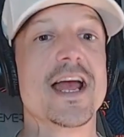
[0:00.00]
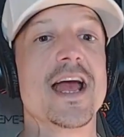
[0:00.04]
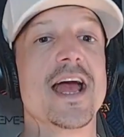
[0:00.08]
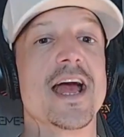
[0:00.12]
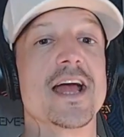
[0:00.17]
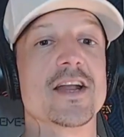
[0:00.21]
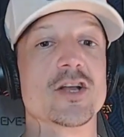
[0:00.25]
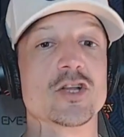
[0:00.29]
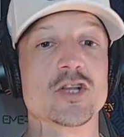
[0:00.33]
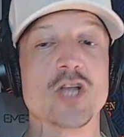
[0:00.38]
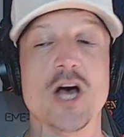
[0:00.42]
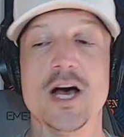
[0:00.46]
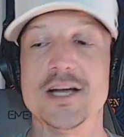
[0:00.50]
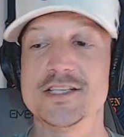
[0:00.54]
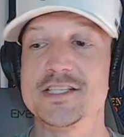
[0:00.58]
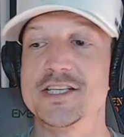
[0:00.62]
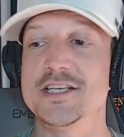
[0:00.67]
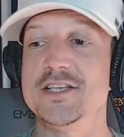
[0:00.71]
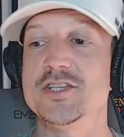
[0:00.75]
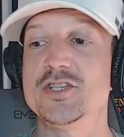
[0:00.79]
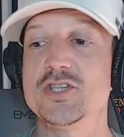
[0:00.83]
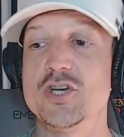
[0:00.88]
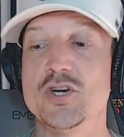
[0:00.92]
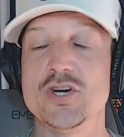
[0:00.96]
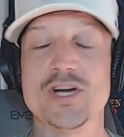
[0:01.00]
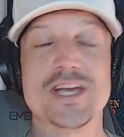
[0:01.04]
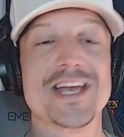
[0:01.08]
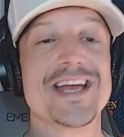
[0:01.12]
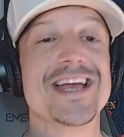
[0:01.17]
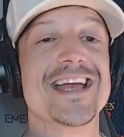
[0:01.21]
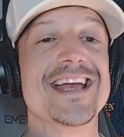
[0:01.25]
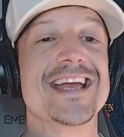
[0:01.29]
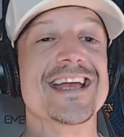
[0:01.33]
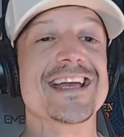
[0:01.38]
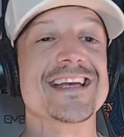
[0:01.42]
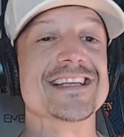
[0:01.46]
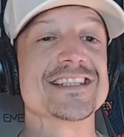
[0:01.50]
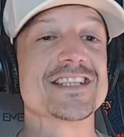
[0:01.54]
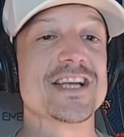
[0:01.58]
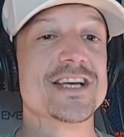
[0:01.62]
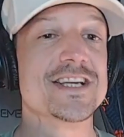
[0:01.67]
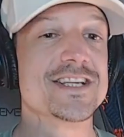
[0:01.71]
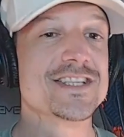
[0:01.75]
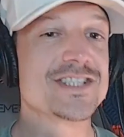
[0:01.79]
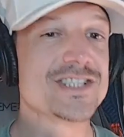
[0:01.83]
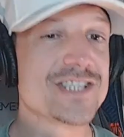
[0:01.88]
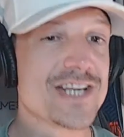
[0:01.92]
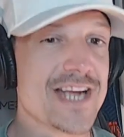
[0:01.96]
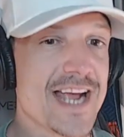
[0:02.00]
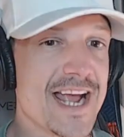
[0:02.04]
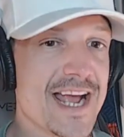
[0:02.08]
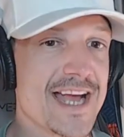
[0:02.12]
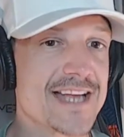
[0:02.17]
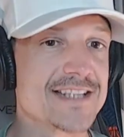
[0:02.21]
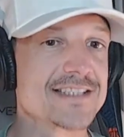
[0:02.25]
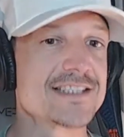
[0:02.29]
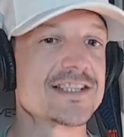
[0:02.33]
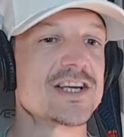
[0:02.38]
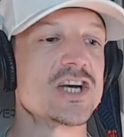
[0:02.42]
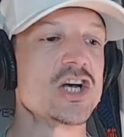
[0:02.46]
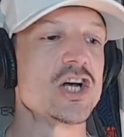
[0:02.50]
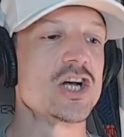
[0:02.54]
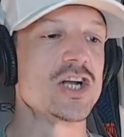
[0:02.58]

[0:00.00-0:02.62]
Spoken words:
and Iloski took his chance.